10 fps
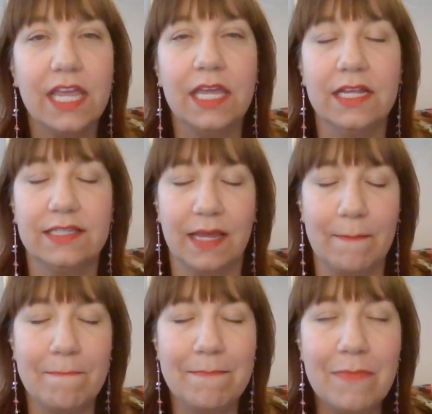it is a
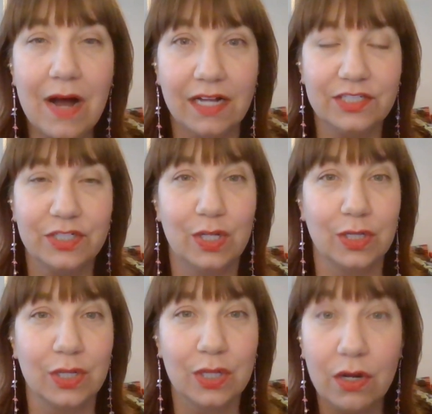much
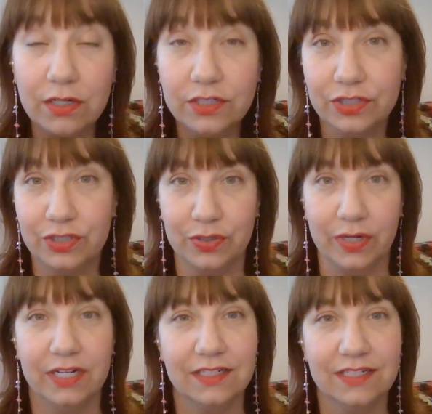larger
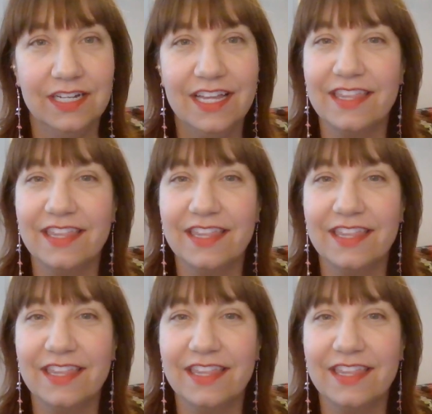trail